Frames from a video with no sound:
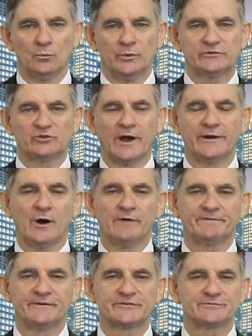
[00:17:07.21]
We try to
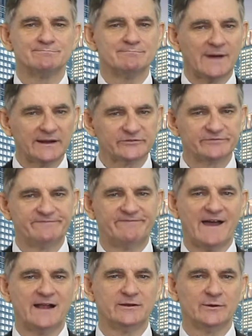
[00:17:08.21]
offer as much
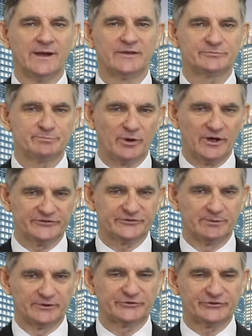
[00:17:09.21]
value as
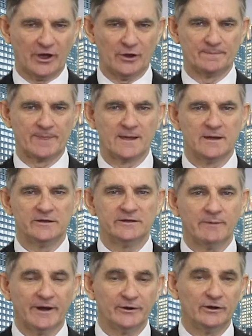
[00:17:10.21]
possible, so
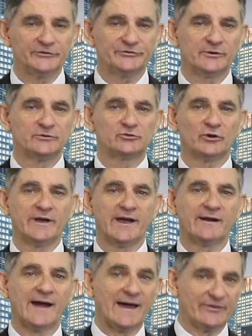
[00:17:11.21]
you might also enjoy
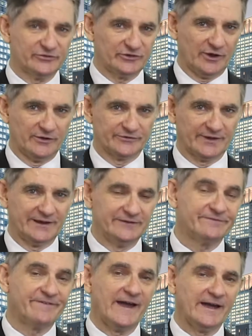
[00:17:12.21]
our other shows.
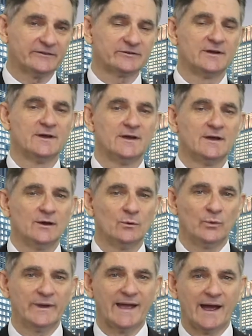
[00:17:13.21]
In fact,
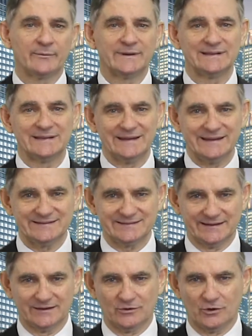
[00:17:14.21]
we are
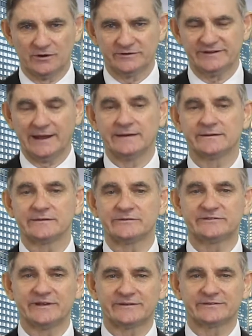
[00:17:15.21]
releasing content
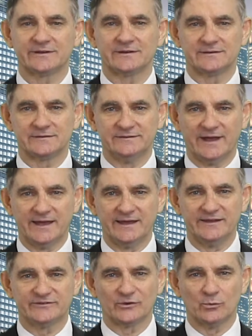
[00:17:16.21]
6
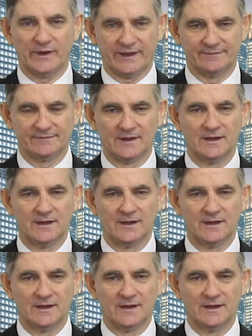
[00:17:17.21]
days a week.